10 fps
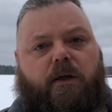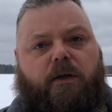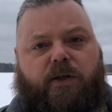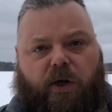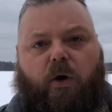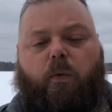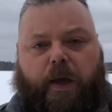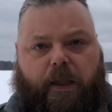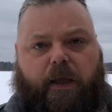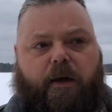start
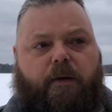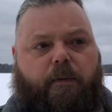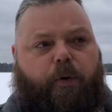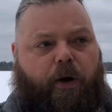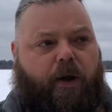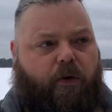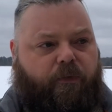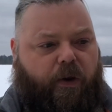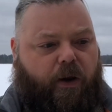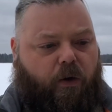weekly, putting out a
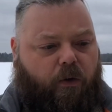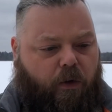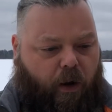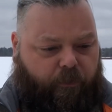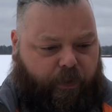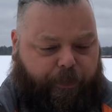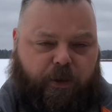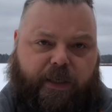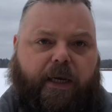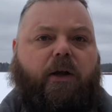video of a
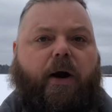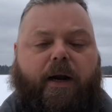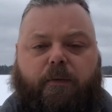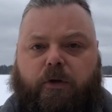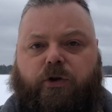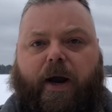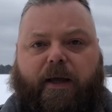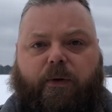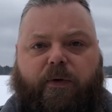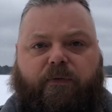particular animal
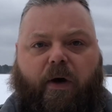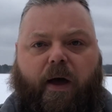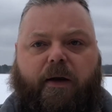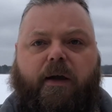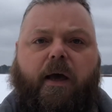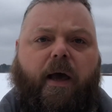track that we find,